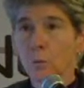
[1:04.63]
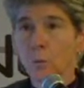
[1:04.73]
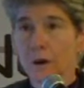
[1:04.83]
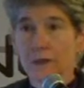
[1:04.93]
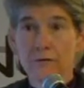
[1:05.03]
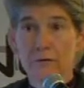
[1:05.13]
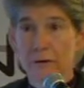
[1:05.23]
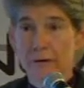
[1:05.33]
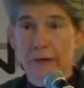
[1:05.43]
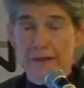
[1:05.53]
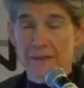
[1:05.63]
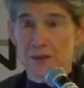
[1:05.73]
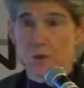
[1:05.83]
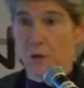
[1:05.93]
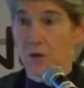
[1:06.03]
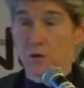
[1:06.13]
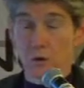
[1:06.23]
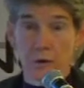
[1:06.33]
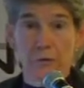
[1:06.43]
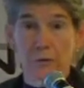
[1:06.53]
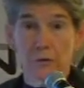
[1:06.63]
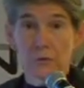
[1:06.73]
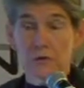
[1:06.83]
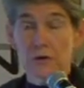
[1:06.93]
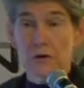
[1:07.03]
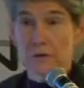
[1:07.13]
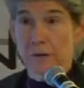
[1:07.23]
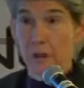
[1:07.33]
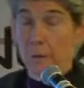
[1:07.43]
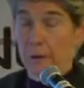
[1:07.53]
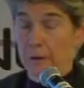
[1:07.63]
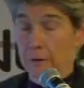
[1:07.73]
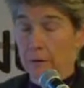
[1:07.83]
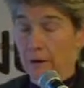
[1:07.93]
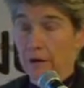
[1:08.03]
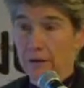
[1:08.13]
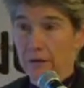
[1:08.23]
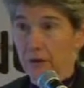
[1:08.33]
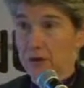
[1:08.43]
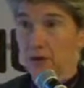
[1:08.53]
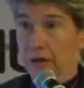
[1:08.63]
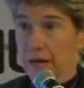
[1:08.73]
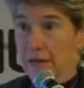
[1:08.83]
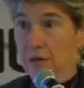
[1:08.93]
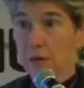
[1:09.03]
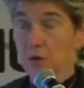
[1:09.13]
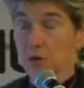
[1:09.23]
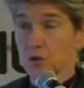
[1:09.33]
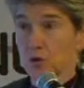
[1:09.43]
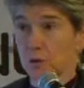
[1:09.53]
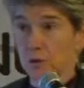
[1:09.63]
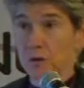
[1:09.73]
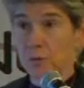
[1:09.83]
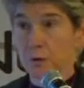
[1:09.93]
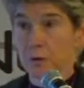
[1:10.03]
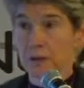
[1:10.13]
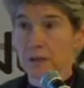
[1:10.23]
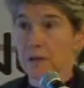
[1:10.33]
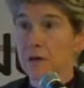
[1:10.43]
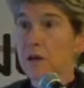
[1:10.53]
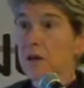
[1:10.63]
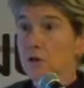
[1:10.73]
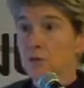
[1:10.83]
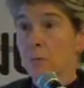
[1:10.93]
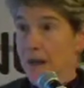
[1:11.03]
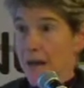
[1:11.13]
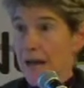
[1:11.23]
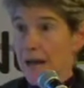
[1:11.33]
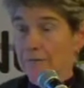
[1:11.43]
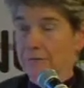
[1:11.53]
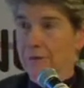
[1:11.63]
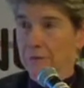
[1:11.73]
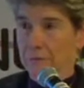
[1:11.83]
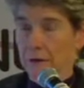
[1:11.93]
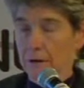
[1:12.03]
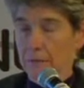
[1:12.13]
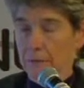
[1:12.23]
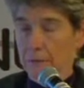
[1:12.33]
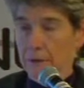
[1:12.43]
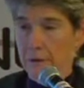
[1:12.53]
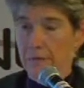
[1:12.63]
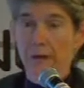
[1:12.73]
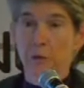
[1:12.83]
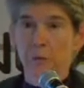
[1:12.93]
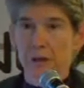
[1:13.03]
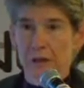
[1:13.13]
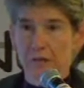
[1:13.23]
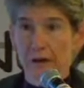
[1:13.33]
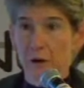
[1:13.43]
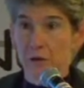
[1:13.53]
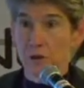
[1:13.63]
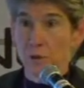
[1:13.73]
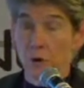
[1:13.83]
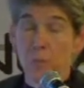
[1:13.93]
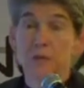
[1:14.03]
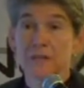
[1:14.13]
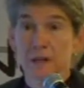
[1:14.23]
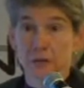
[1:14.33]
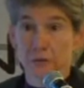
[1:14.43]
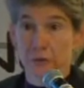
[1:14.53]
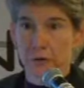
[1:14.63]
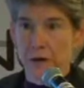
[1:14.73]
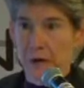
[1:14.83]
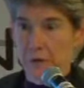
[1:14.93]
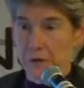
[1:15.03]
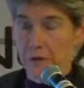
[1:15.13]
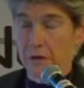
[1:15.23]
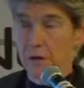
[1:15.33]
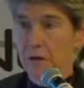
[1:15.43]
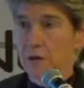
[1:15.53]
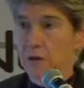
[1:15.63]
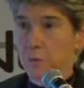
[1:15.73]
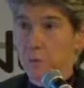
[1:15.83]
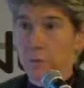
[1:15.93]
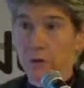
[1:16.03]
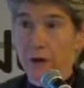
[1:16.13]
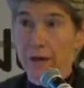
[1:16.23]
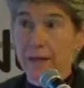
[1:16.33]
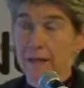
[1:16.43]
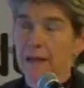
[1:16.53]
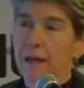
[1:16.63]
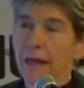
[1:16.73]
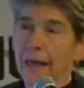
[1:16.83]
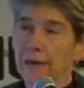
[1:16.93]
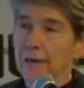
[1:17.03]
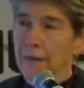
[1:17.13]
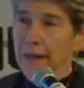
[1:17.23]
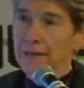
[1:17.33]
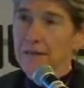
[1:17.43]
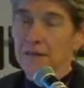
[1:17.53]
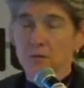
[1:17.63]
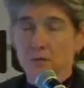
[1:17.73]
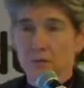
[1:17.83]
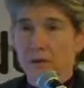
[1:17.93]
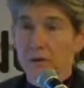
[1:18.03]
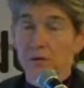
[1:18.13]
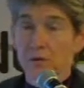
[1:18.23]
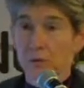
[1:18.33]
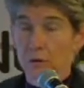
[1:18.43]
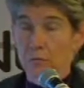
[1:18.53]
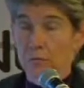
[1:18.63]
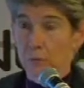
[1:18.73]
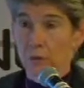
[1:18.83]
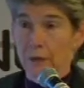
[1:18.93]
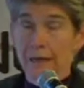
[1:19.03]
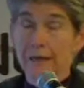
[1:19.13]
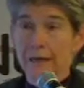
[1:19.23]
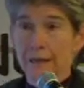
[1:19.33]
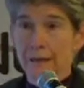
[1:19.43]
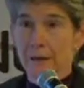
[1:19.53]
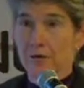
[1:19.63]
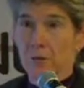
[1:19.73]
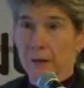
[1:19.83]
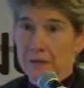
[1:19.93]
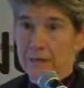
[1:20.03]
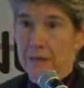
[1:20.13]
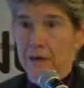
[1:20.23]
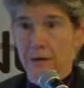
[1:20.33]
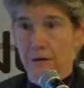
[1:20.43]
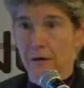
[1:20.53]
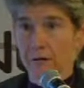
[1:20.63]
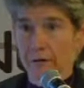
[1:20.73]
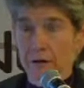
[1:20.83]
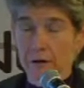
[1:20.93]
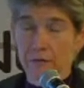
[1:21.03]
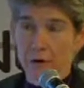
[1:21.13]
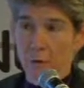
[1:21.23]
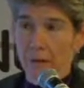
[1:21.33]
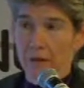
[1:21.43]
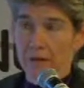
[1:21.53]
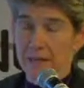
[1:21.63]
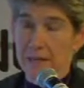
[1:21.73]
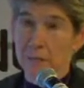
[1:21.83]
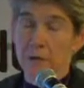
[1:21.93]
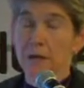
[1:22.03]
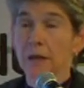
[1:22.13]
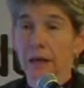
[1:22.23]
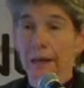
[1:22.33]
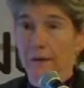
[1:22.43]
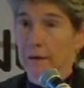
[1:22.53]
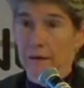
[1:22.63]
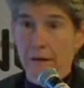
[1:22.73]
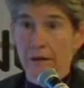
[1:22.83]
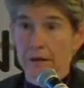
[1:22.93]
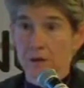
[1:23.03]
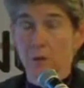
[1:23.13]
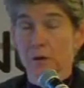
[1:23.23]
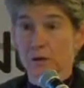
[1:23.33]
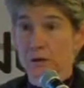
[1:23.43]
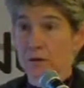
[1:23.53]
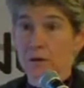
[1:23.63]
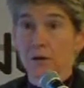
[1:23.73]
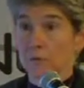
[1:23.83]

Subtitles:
Whatever that situation, or if you start developing unconventional gas closer to communities, you may have an availability of housing or a potential for housing to be provided. And that's the sort of thing that you would indicate in your baseline of the environmental assessment, and then in the consequences,